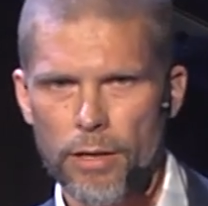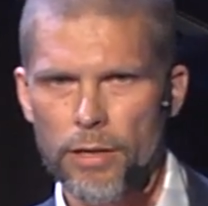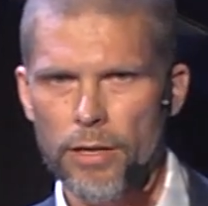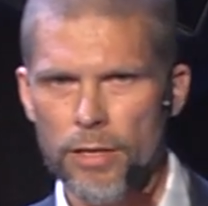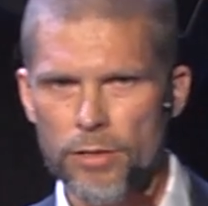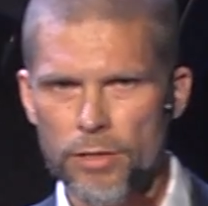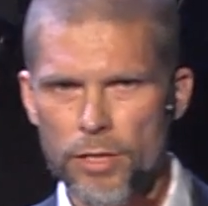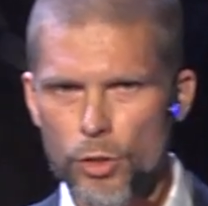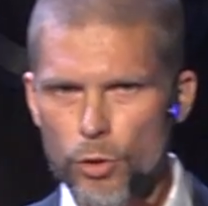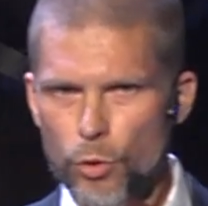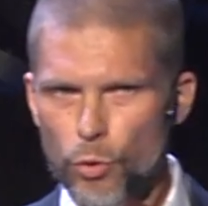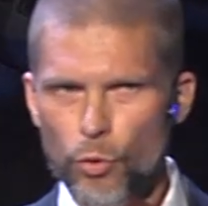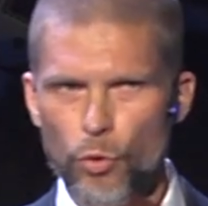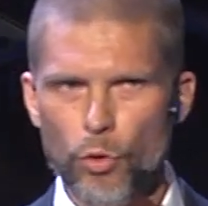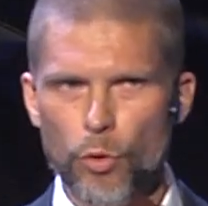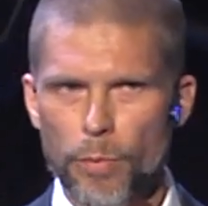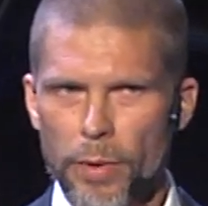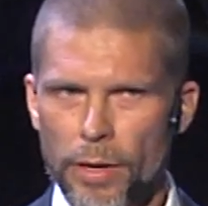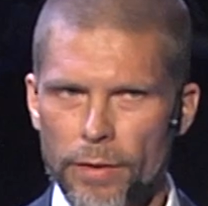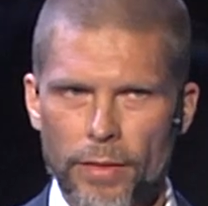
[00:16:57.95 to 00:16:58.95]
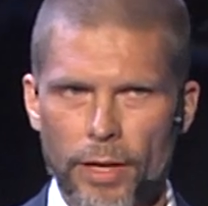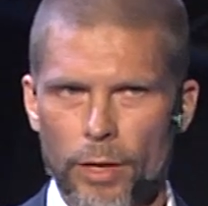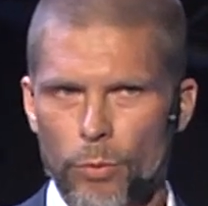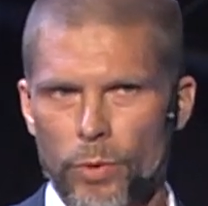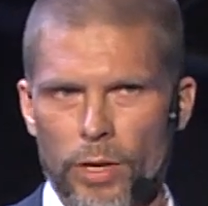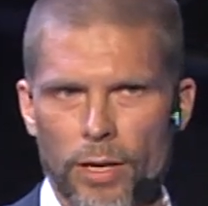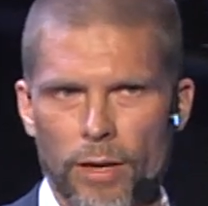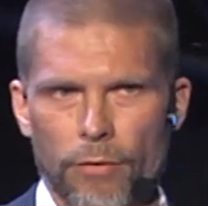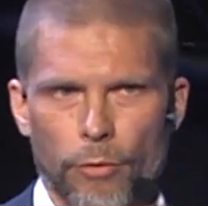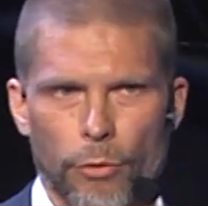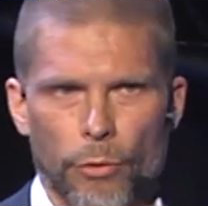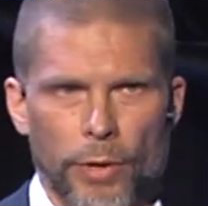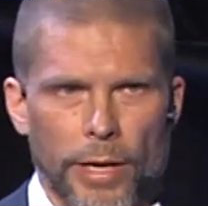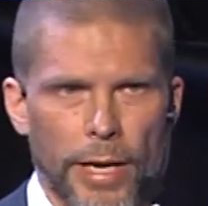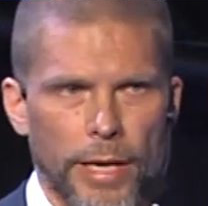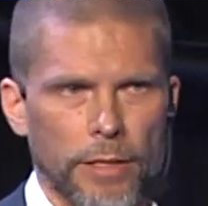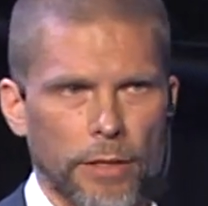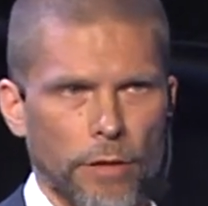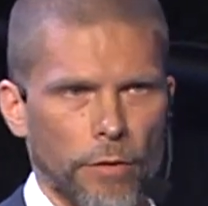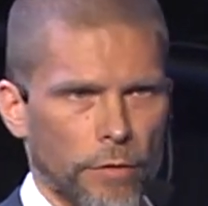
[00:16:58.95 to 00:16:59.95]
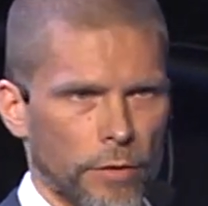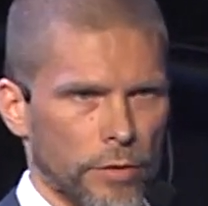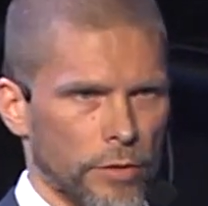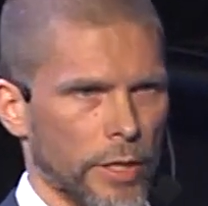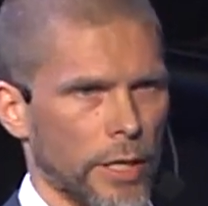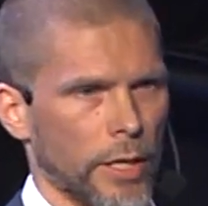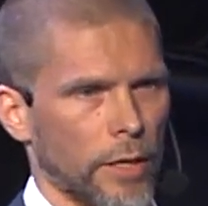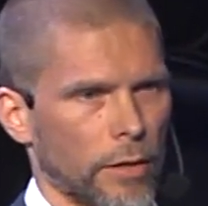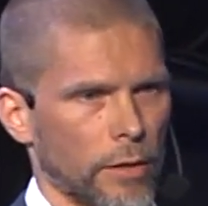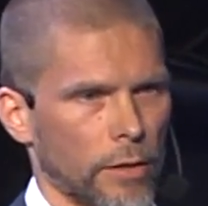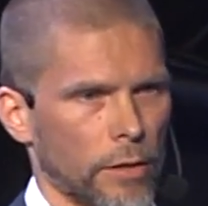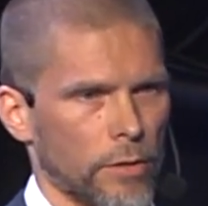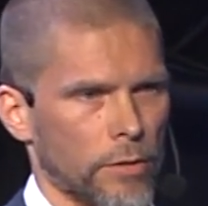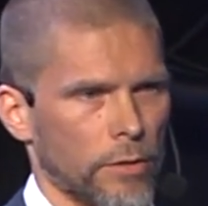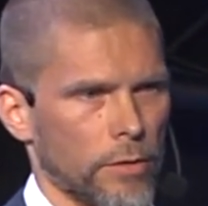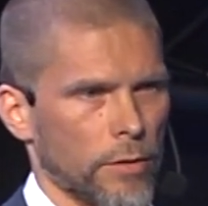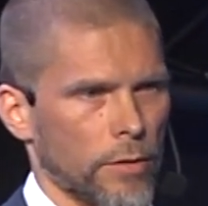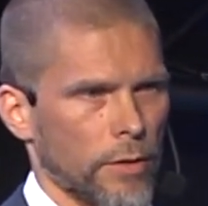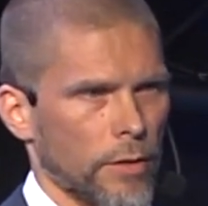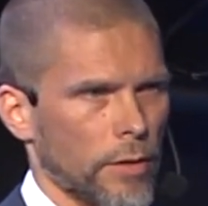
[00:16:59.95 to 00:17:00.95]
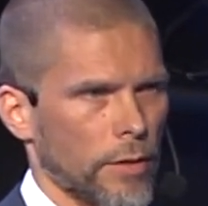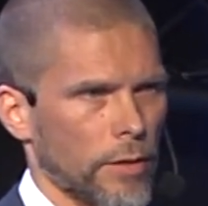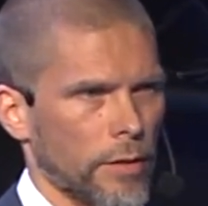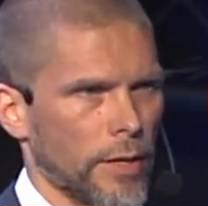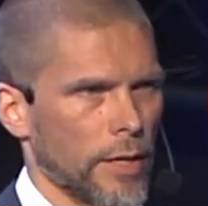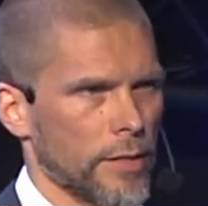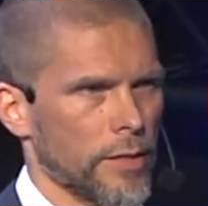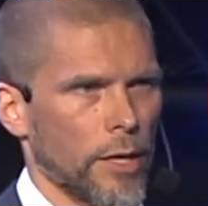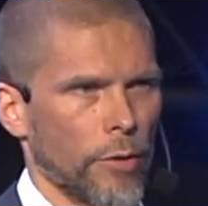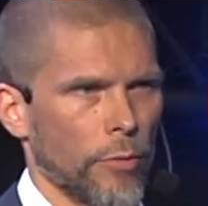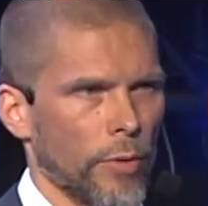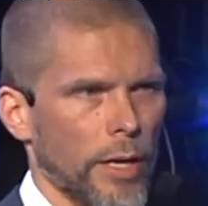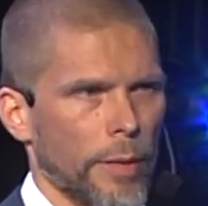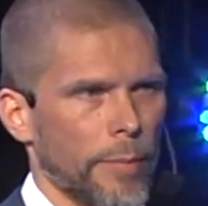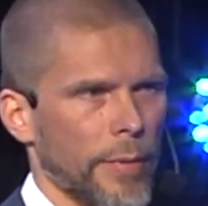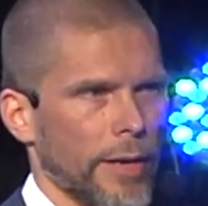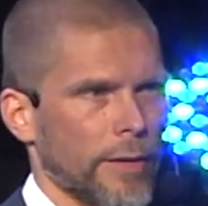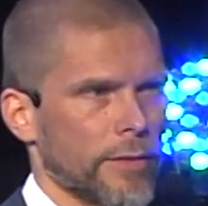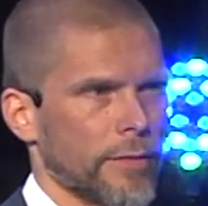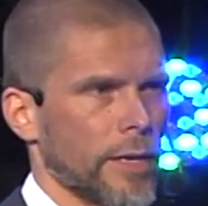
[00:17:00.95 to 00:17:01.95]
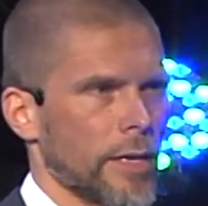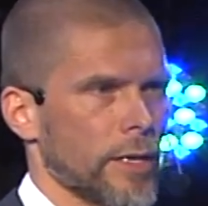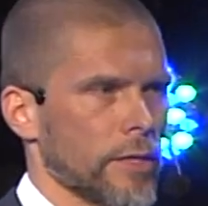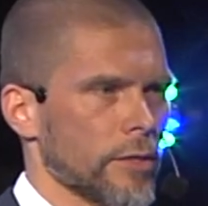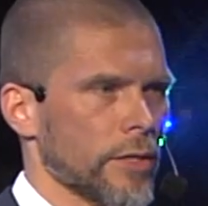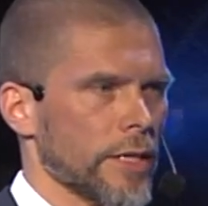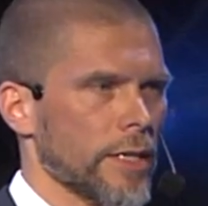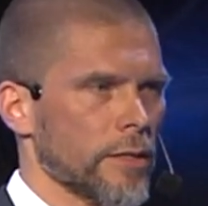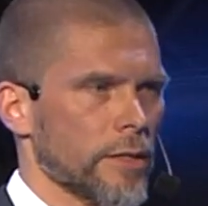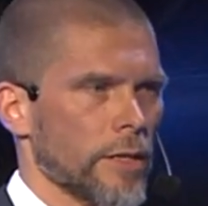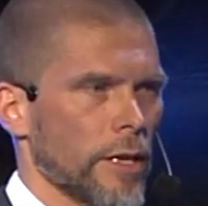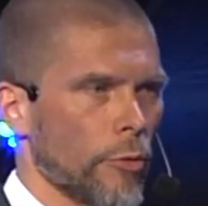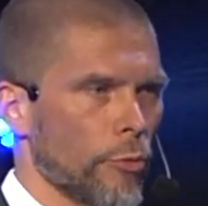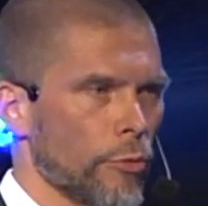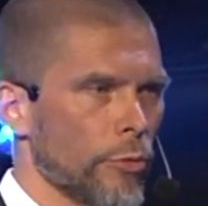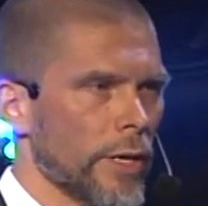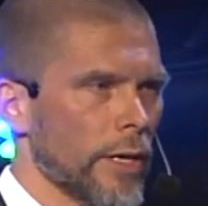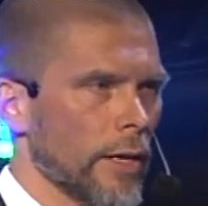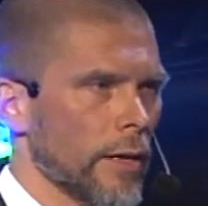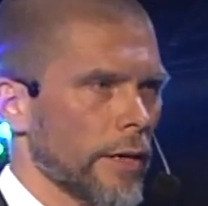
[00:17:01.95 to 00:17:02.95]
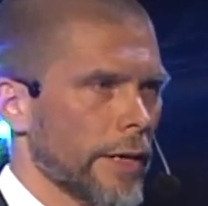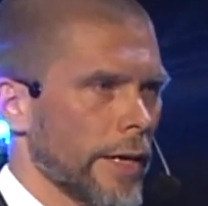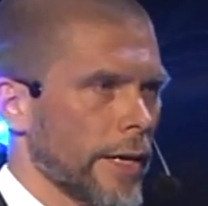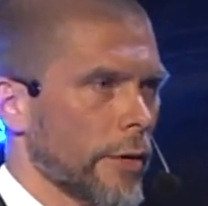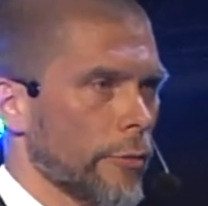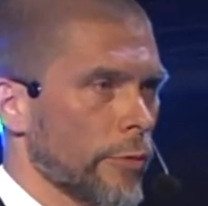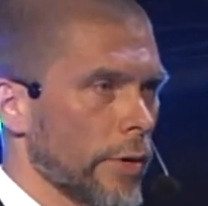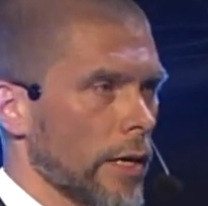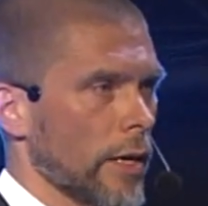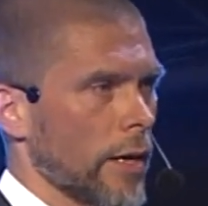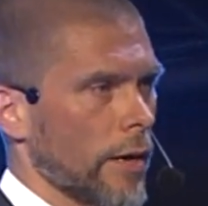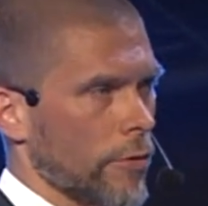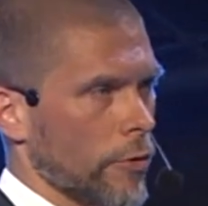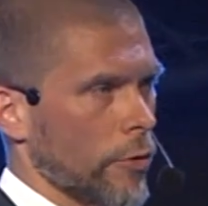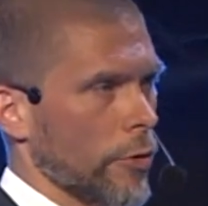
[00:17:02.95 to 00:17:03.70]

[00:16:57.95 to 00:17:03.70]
Does this grouping that we have created of the signals, does that really make sense? Is there any real-life